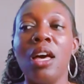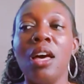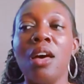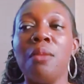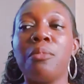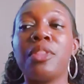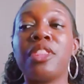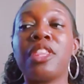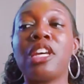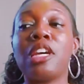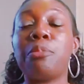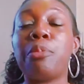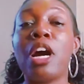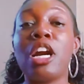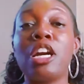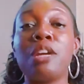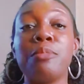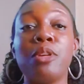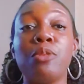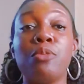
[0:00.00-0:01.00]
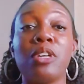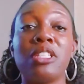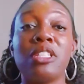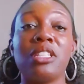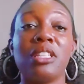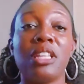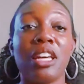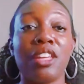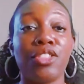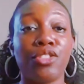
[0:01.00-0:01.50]
But then a part of me wants to
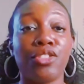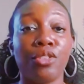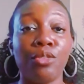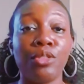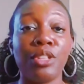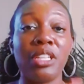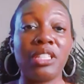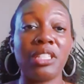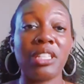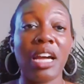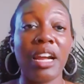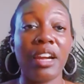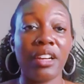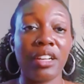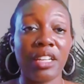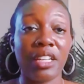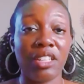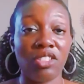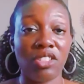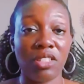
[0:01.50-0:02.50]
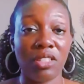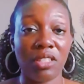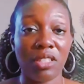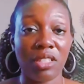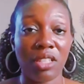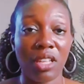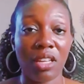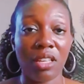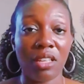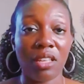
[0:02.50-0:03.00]
like throw the entire kitchen
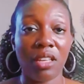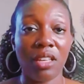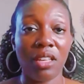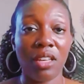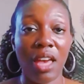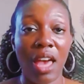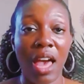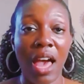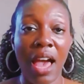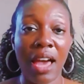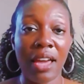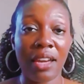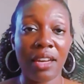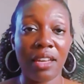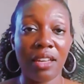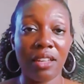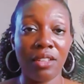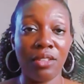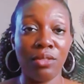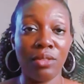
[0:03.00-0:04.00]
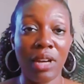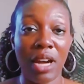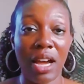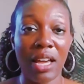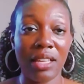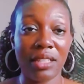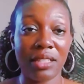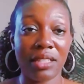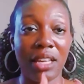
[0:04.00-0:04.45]
sink at you guys.